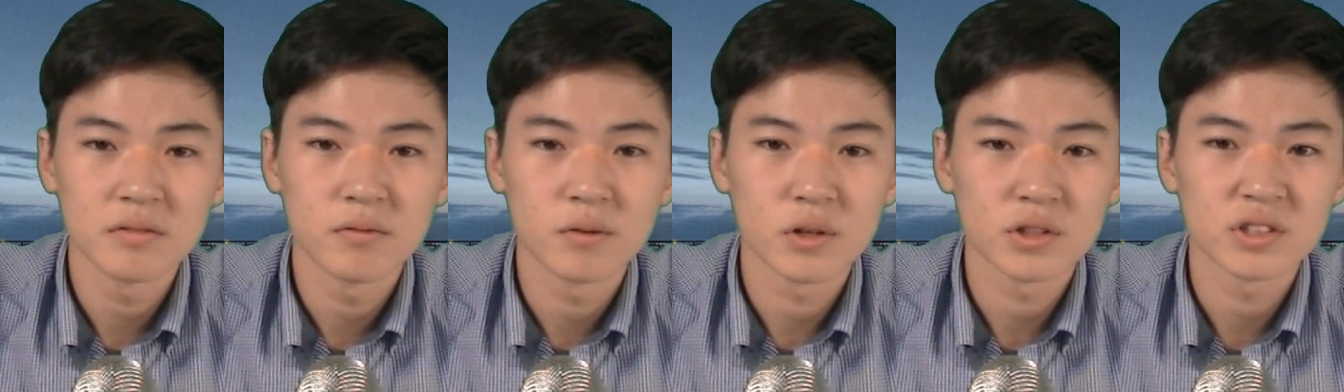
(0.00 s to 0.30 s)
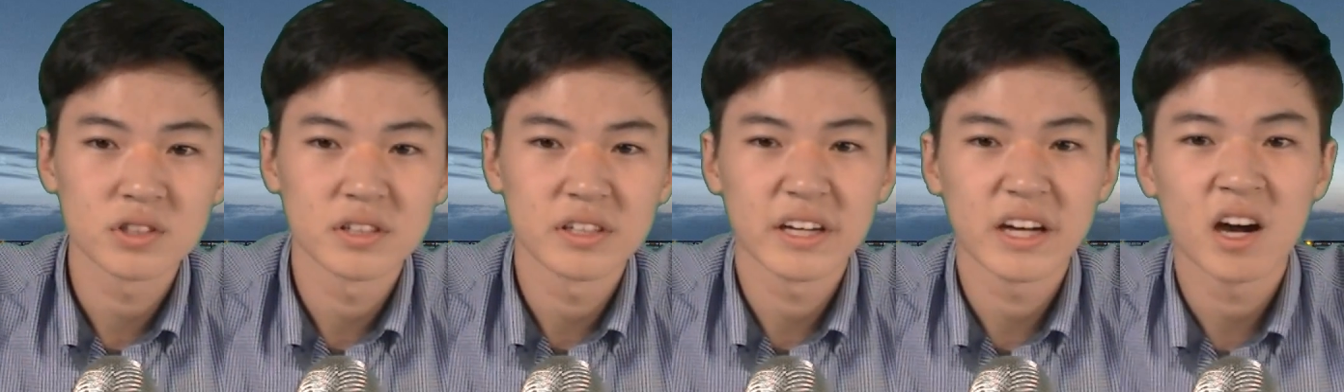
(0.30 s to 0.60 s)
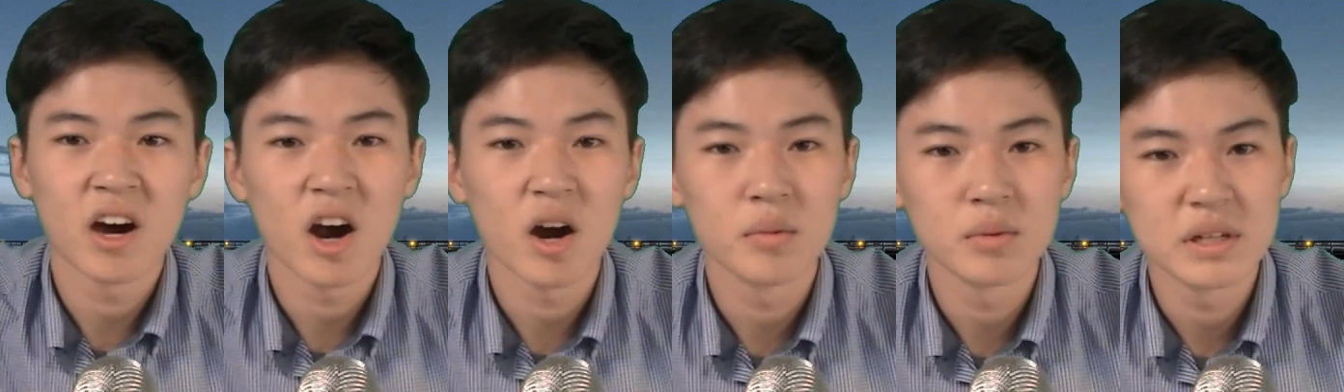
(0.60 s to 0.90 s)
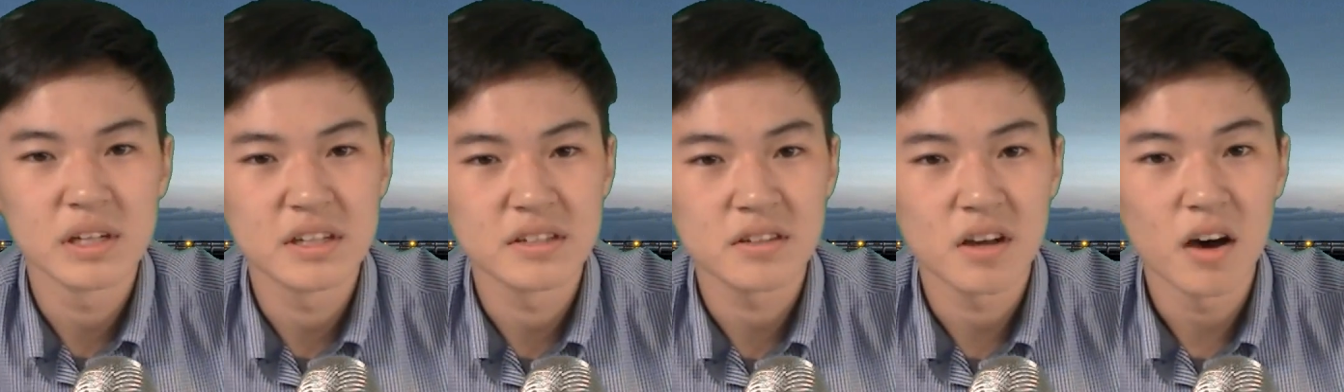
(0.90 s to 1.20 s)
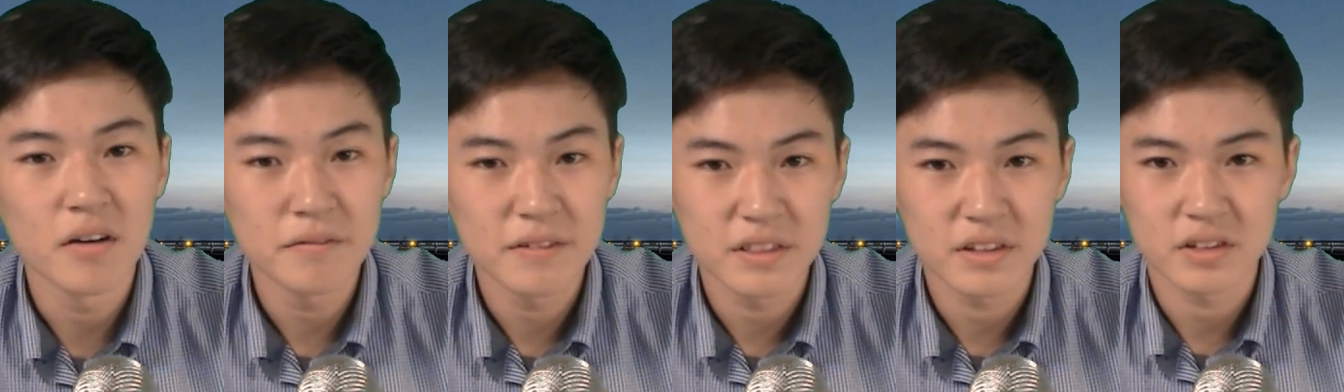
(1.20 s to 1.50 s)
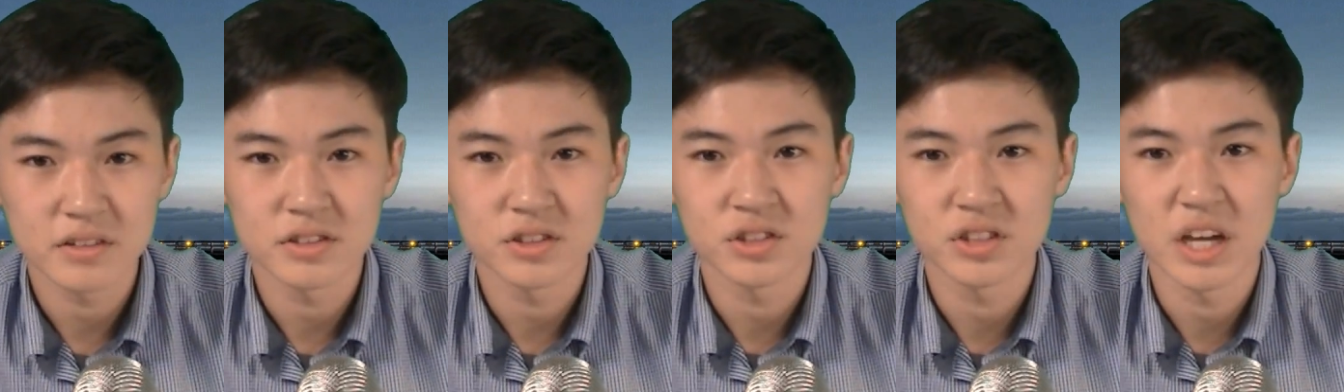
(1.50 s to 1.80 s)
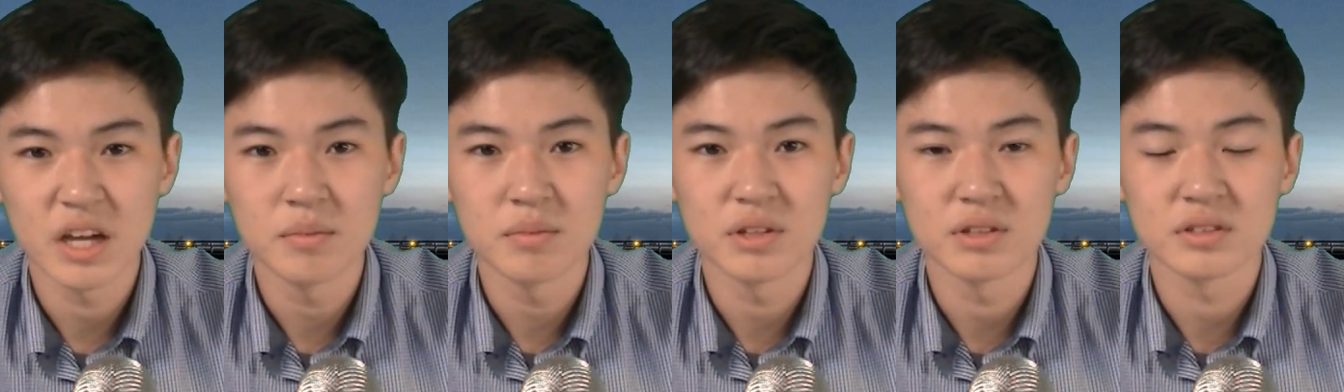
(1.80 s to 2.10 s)
Fortunately, karma is often there to
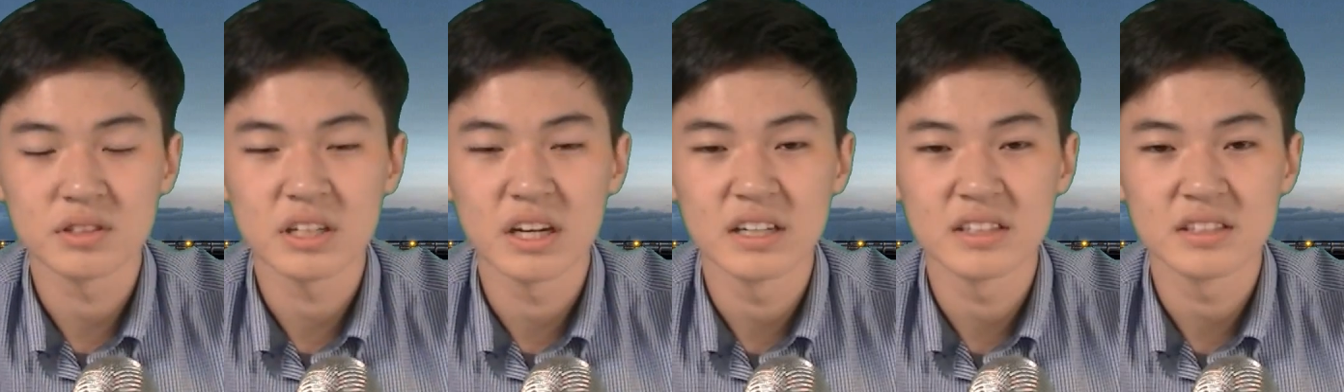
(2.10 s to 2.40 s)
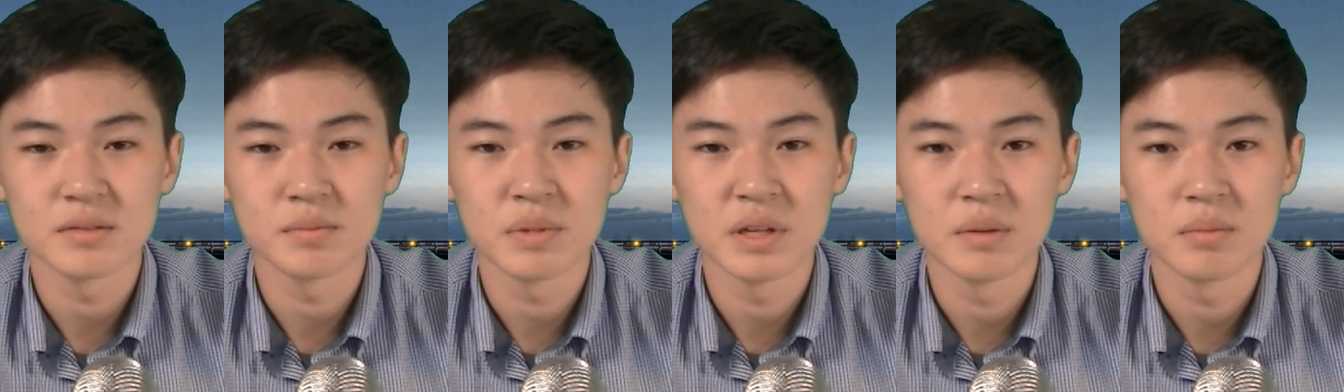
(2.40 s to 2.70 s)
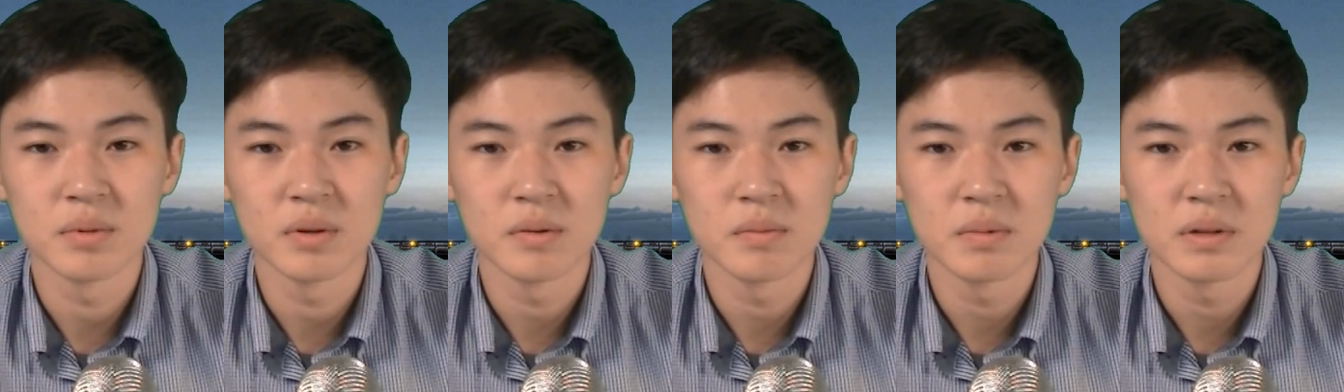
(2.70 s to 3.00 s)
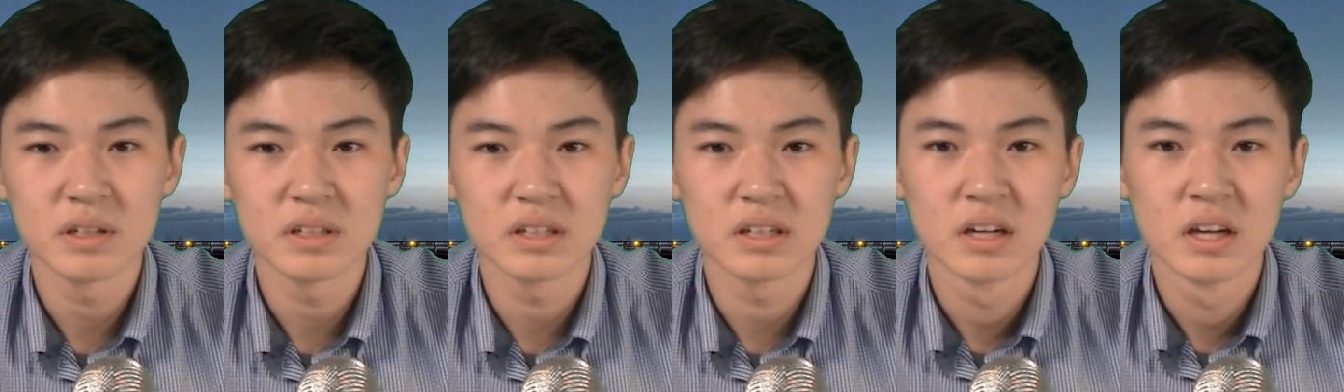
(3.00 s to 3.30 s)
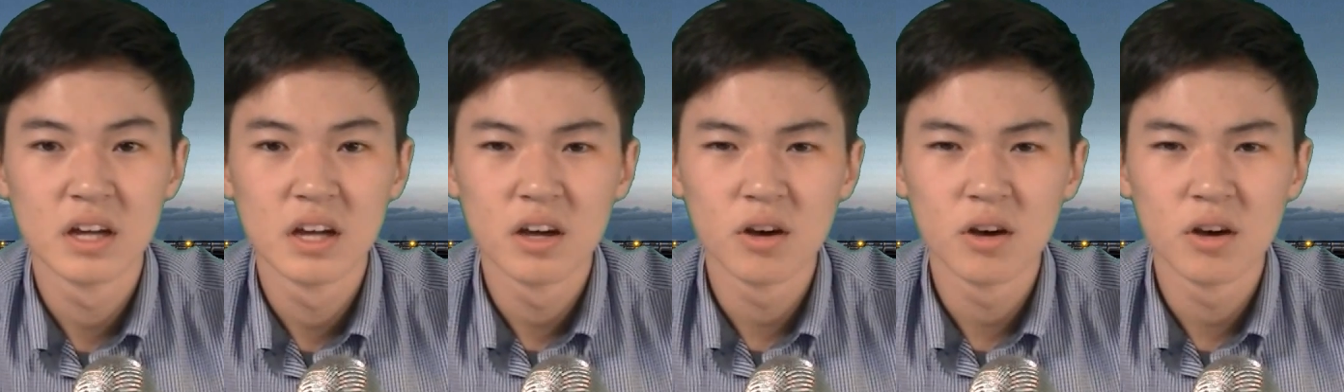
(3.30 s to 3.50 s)
shame those kinds of people, but